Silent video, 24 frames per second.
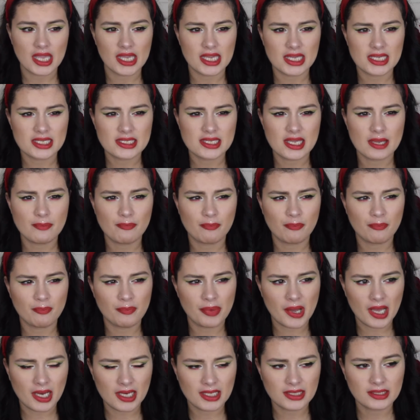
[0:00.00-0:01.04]
Is a
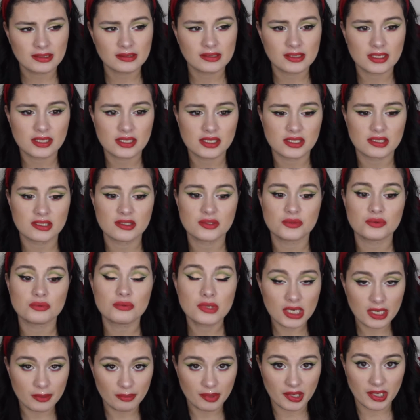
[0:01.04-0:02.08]
palette that is
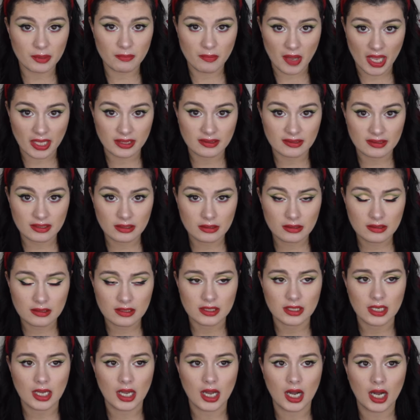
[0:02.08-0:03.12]
really pigmented.
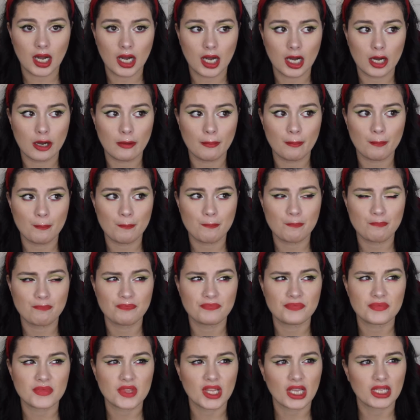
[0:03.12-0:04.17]

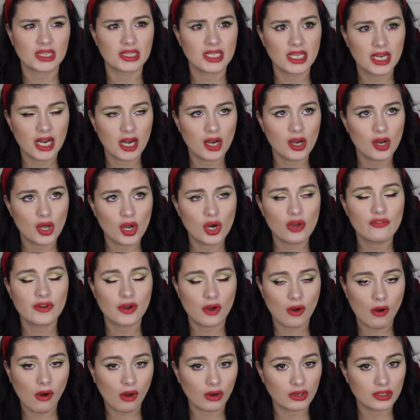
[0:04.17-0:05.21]
There are a lot
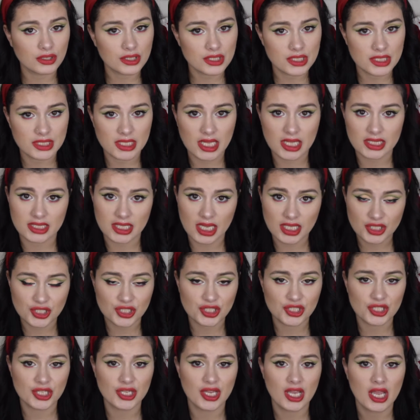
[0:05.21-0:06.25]
of colors that
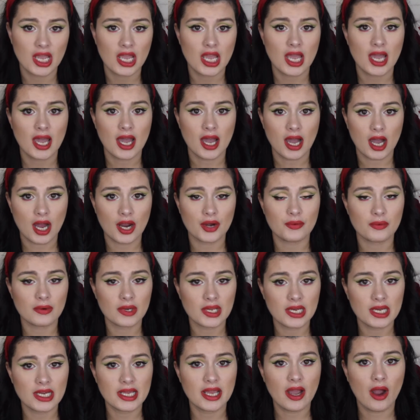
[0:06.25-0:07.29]
actually are
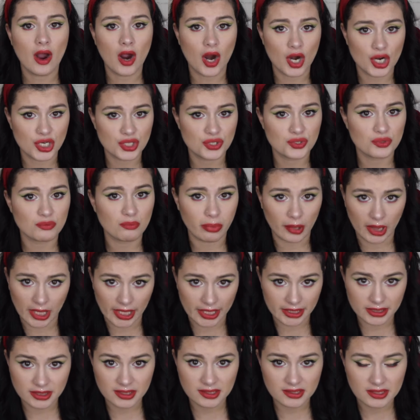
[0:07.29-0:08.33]
really hard to
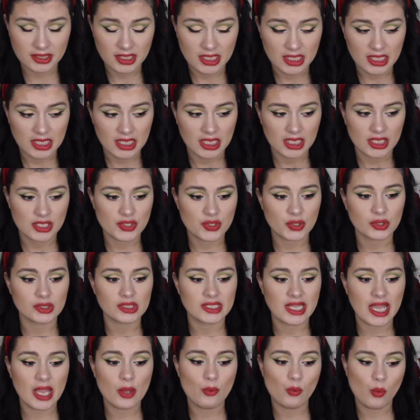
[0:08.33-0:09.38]
blend, so
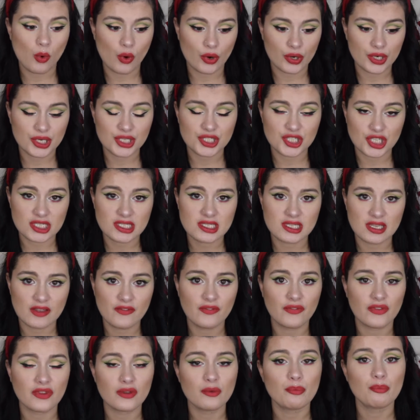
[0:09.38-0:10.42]
they work just
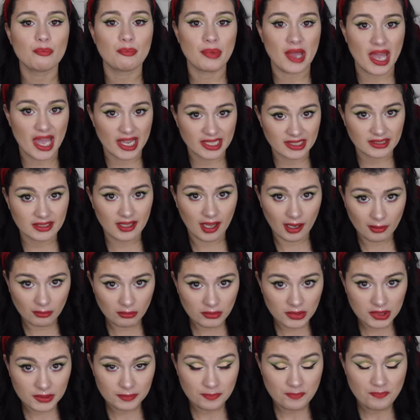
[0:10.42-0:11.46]
if you pack
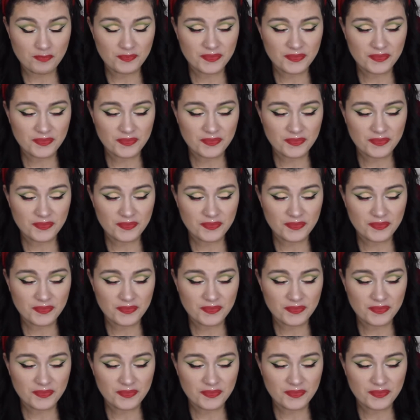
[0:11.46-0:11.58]
them,